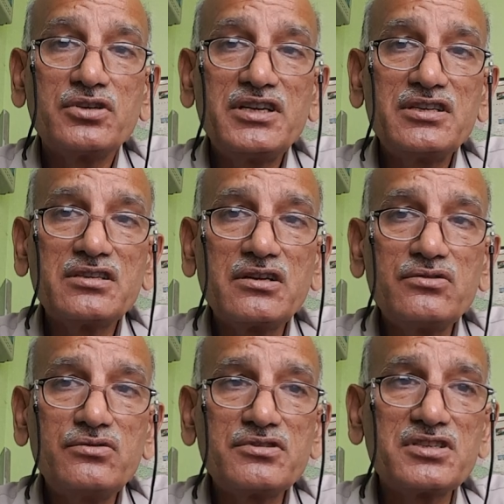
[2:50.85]
it
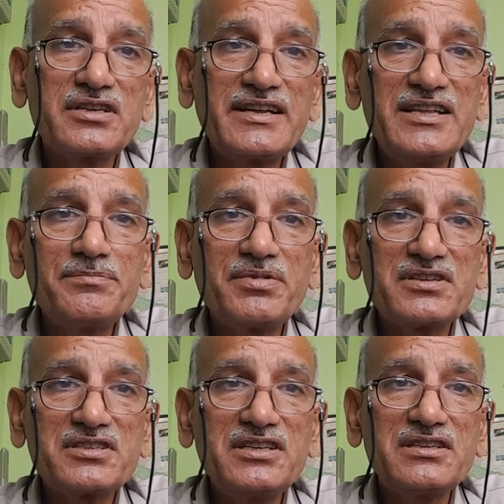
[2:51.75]
includes
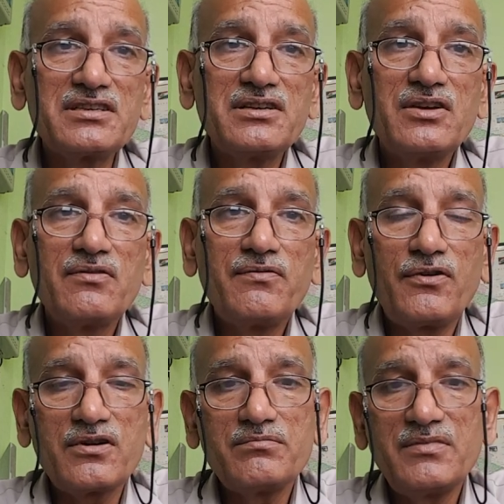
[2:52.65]
10%
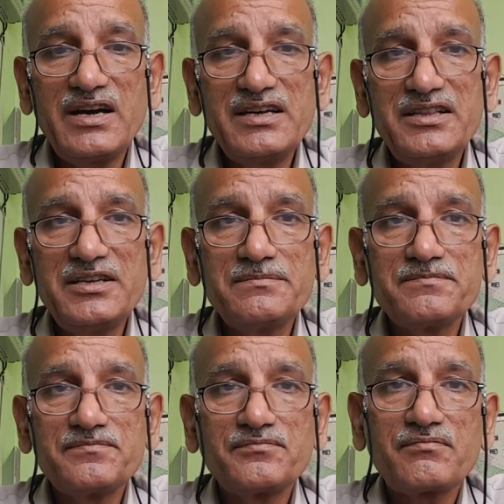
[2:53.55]
for mining,